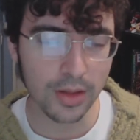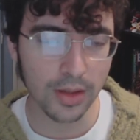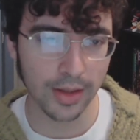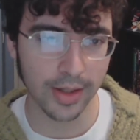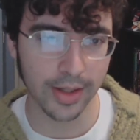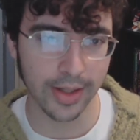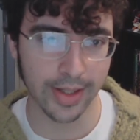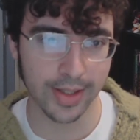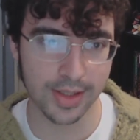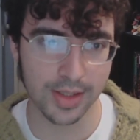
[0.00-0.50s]

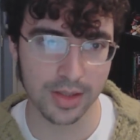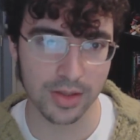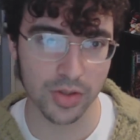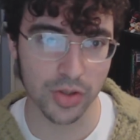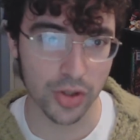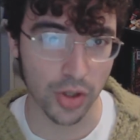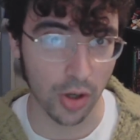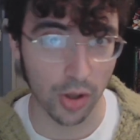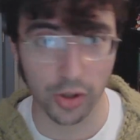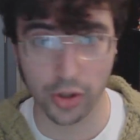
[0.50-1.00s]
It's
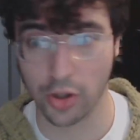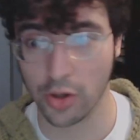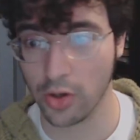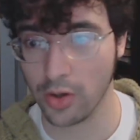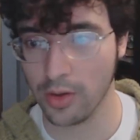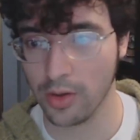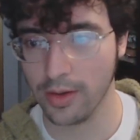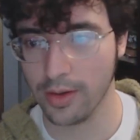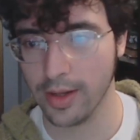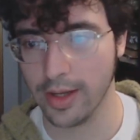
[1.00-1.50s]

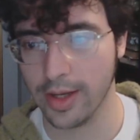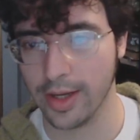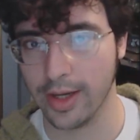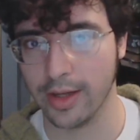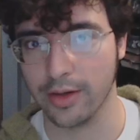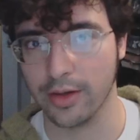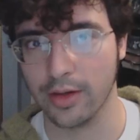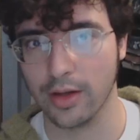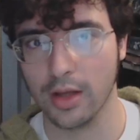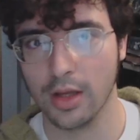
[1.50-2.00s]
darker
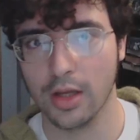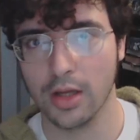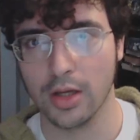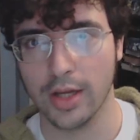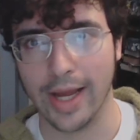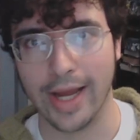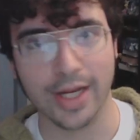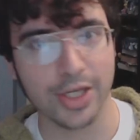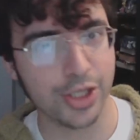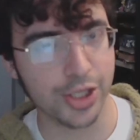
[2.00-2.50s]
and
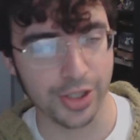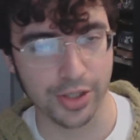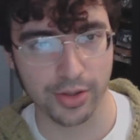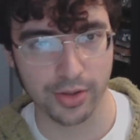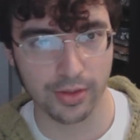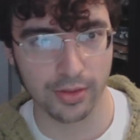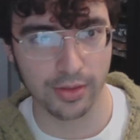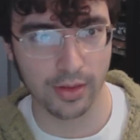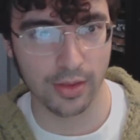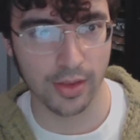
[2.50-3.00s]

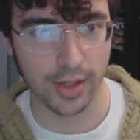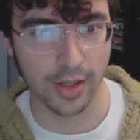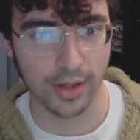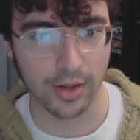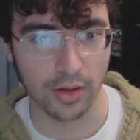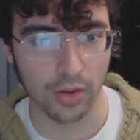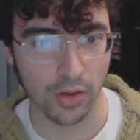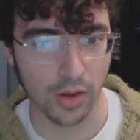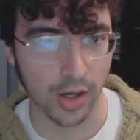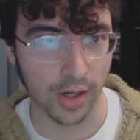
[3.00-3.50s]
edgier than a
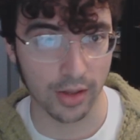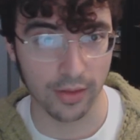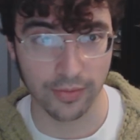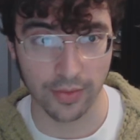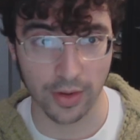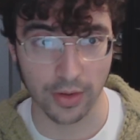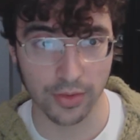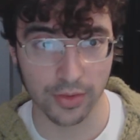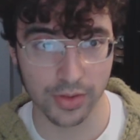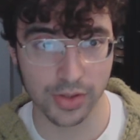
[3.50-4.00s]
lot of
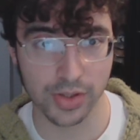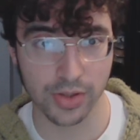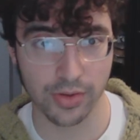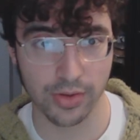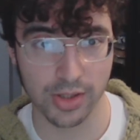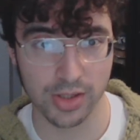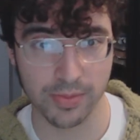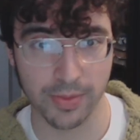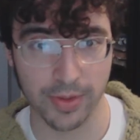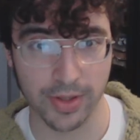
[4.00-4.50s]
other
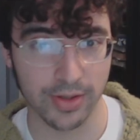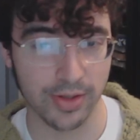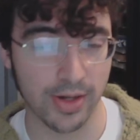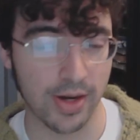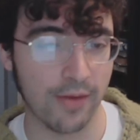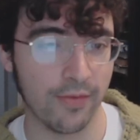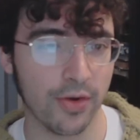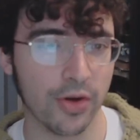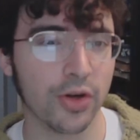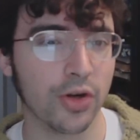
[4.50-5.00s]
series, but it
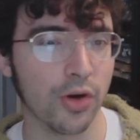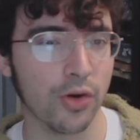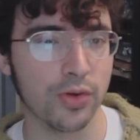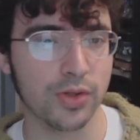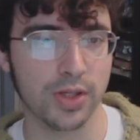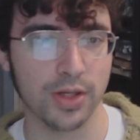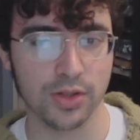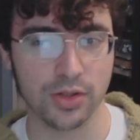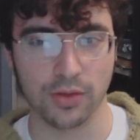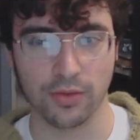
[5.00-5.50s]
never goes
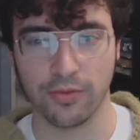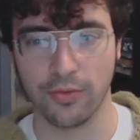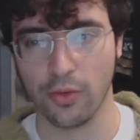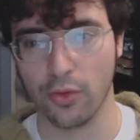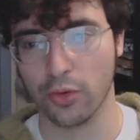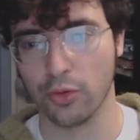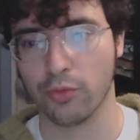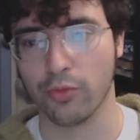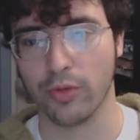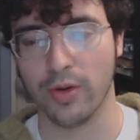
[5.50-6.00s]
into
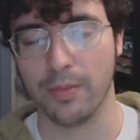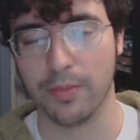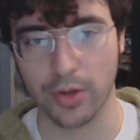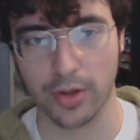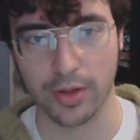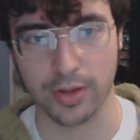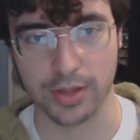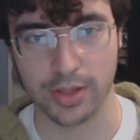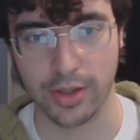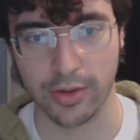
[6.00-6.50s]
full
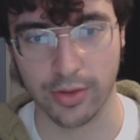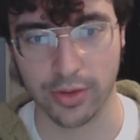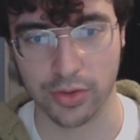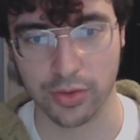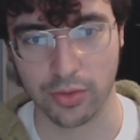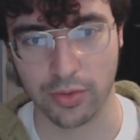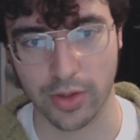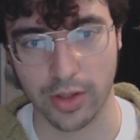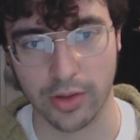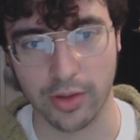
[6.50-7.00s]
grimdark
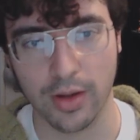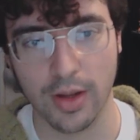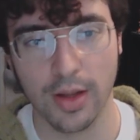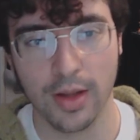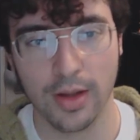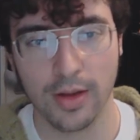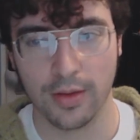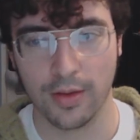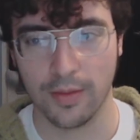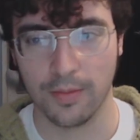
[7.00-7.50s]
territory.
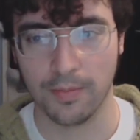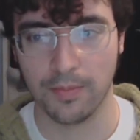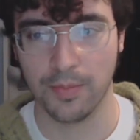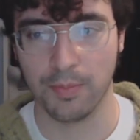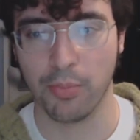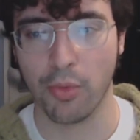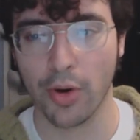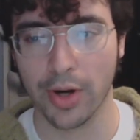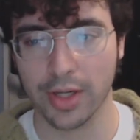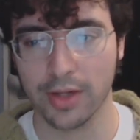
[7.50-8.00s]
The
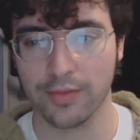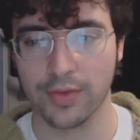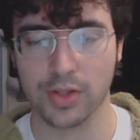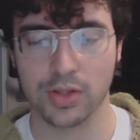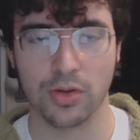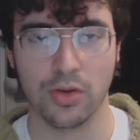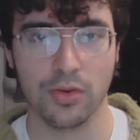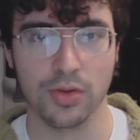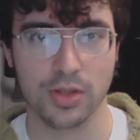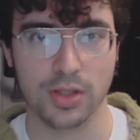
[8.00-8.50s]
point of this
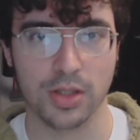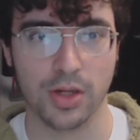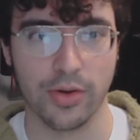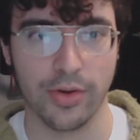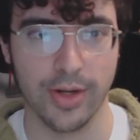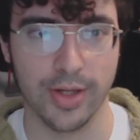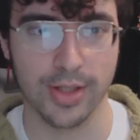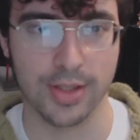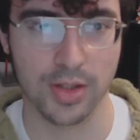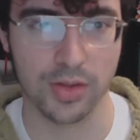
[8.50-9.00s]
whole
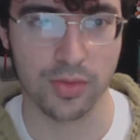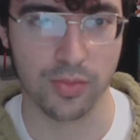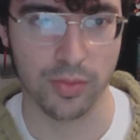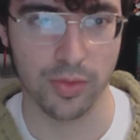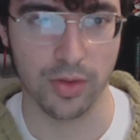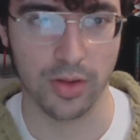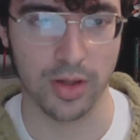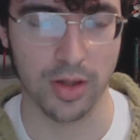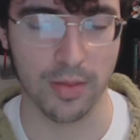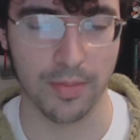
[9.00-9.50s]
series is
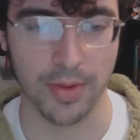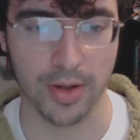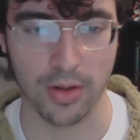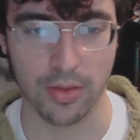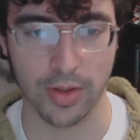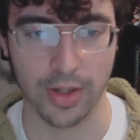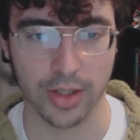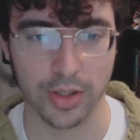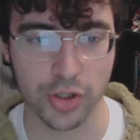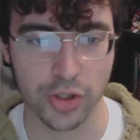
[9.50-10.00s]
really about
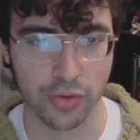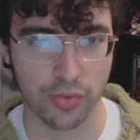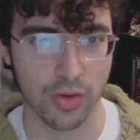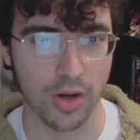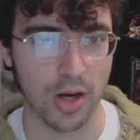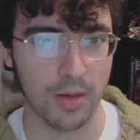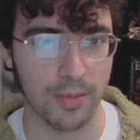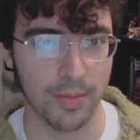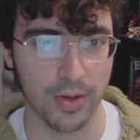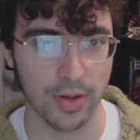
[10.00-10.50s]
like
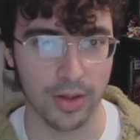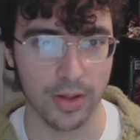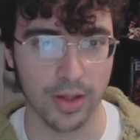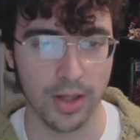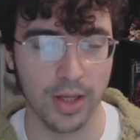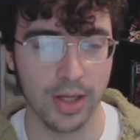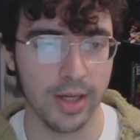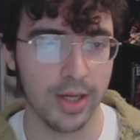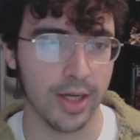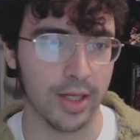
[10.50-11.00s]
trauma
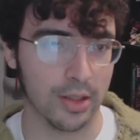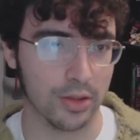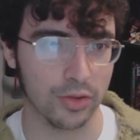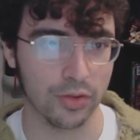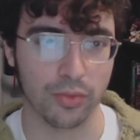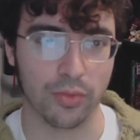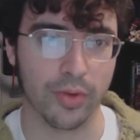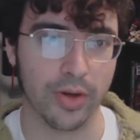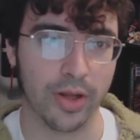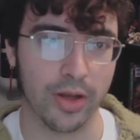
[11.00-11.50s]
and
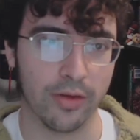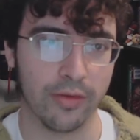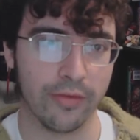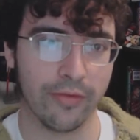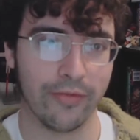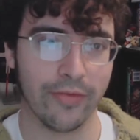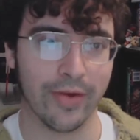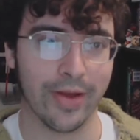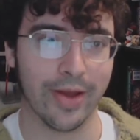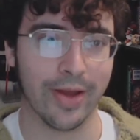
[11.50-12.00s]
grief
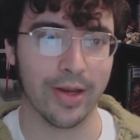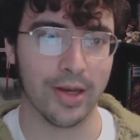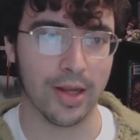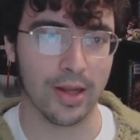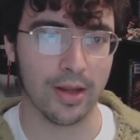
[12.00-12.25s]
and